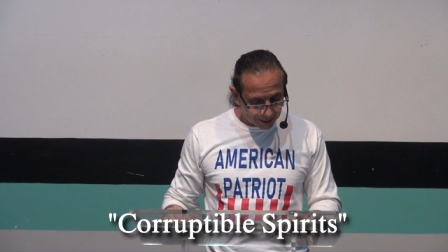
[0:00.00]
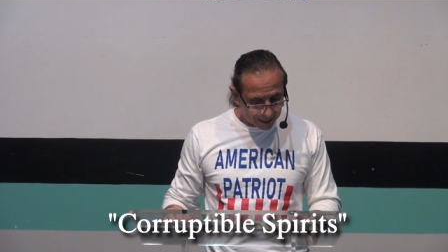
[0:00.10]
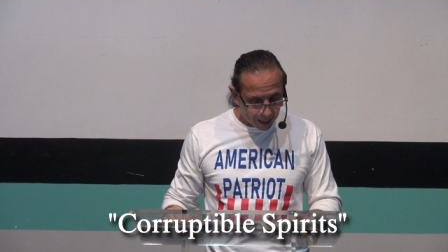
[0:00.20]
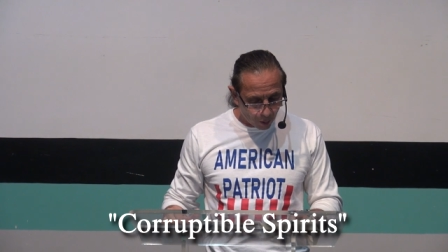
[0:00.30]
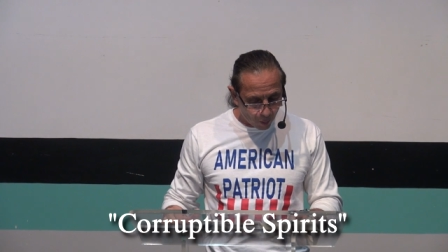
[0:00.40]

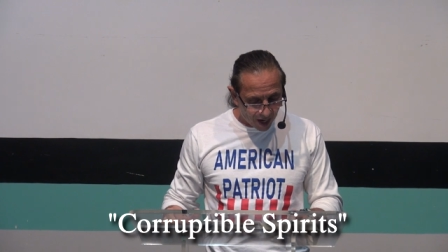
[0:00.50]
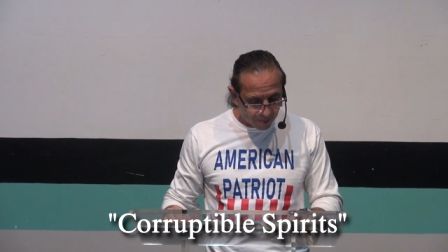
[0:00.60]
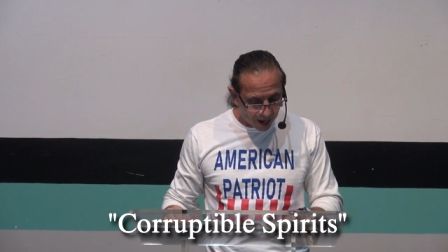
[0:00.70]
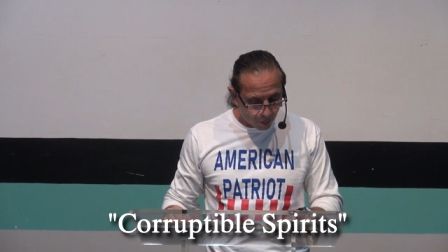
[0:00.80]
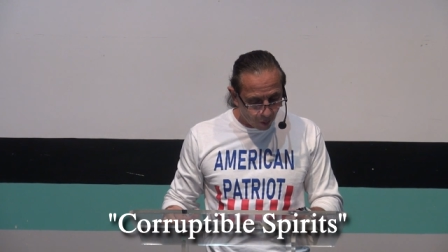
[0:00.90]
led away
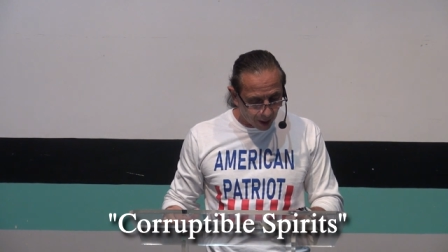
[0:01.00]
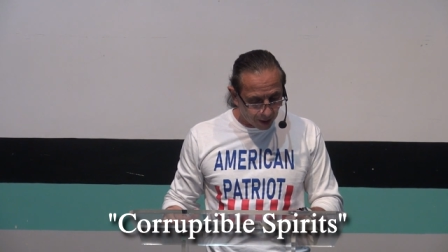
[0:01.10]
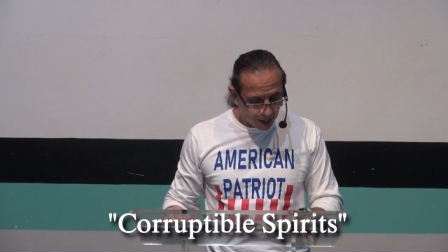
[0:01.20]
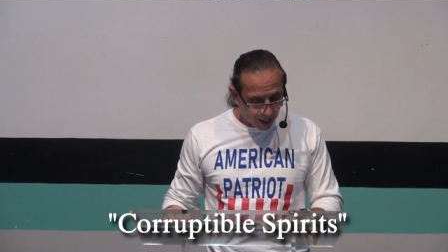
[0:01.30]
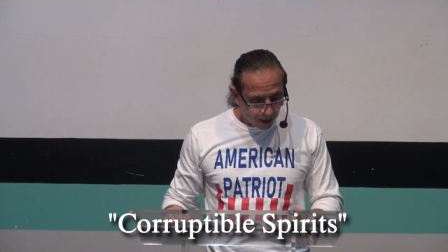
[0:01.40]
by what?
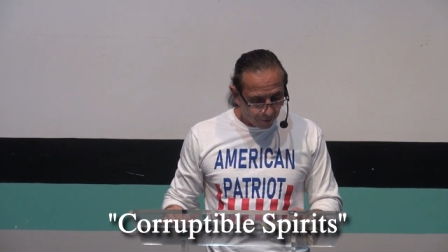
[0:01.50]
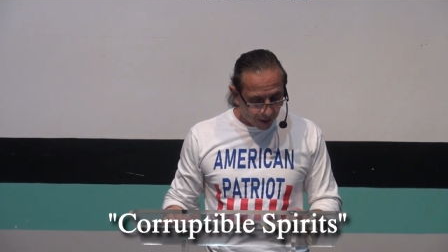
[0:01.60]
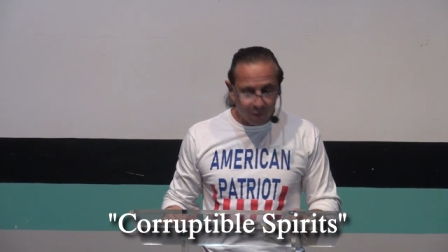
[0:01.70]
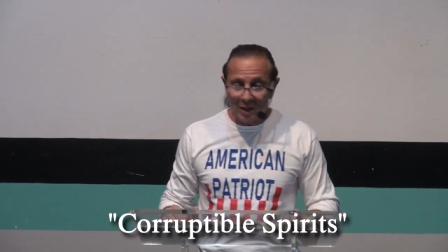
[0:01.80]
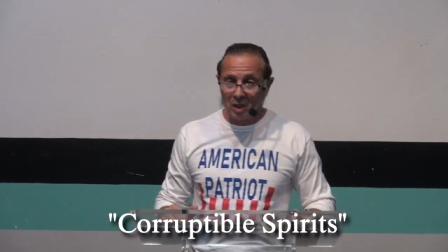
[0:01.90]

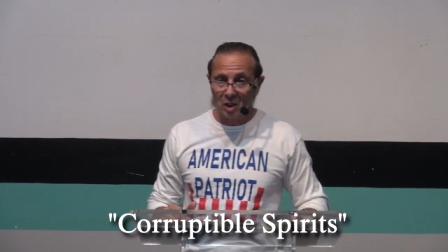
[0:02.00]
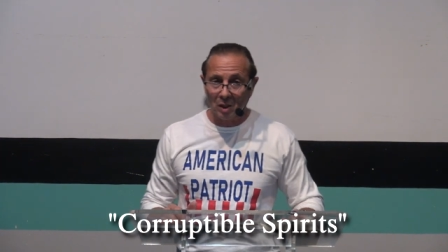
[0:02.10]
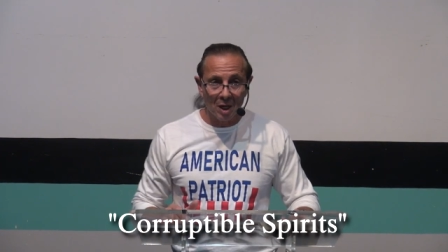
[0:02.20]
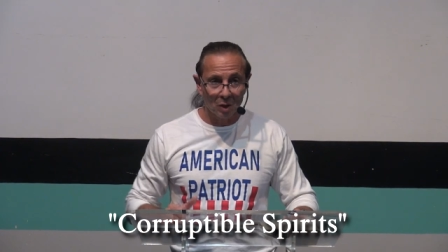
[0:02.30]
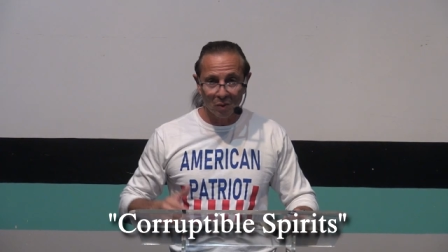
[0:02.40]
Various
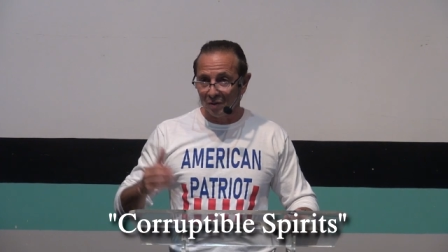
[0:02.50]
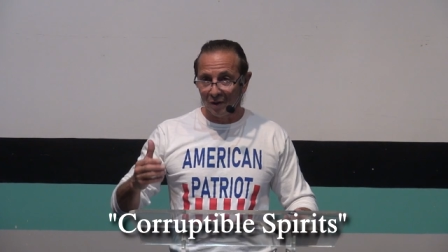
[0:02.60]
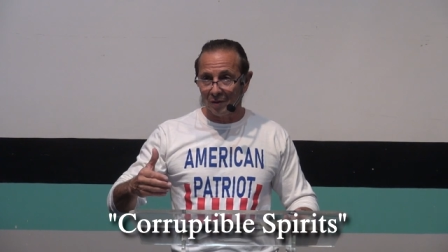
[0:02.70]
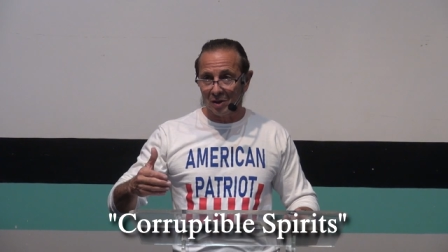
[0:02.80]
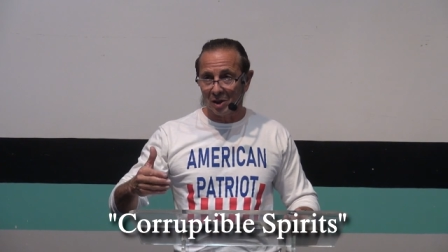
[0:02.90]
lusts. What's
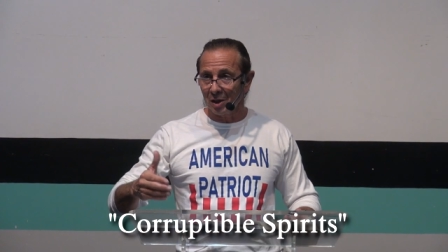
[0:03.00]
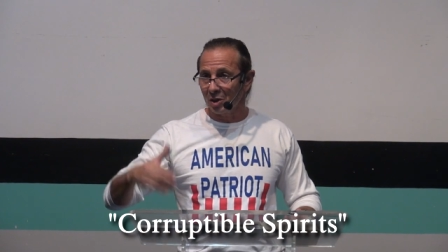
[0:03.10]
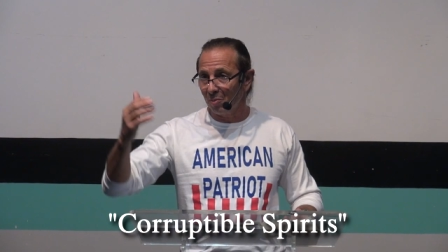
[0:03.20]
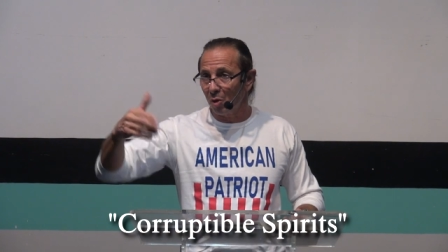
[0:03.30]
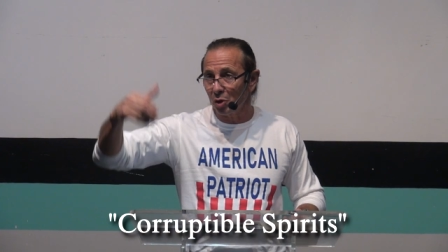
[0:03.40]
various lusts?
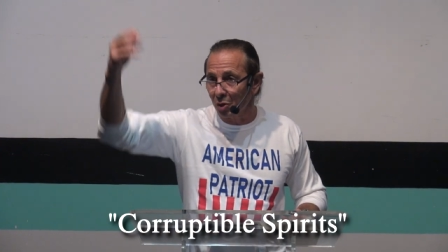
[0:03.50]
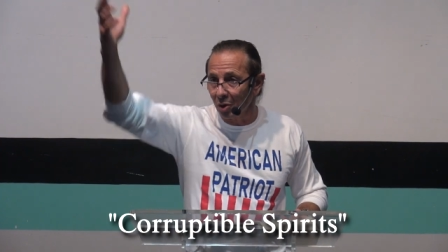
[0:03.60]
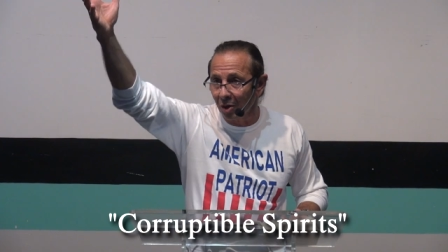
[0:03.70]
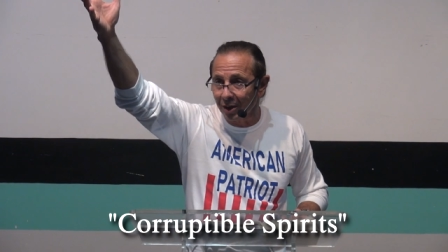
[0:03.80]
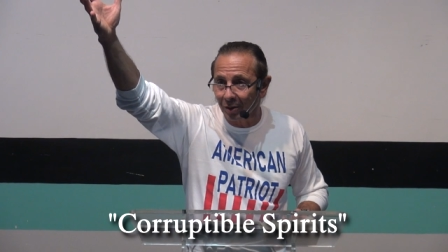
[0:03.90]

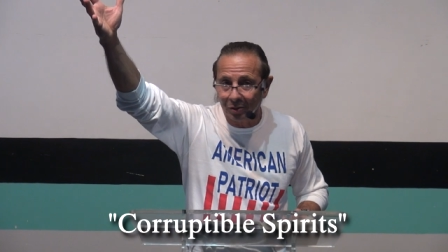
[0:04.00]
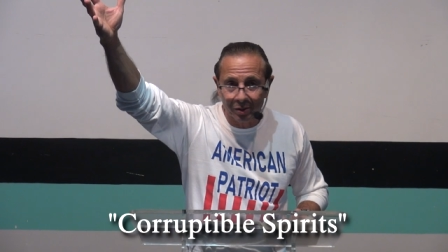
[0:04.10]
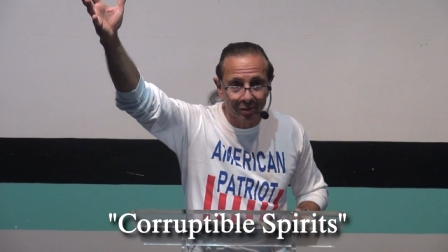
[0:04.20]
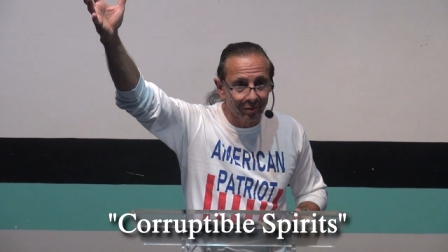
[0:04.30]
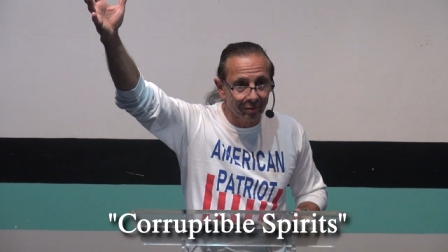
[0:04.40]
Emotional idols.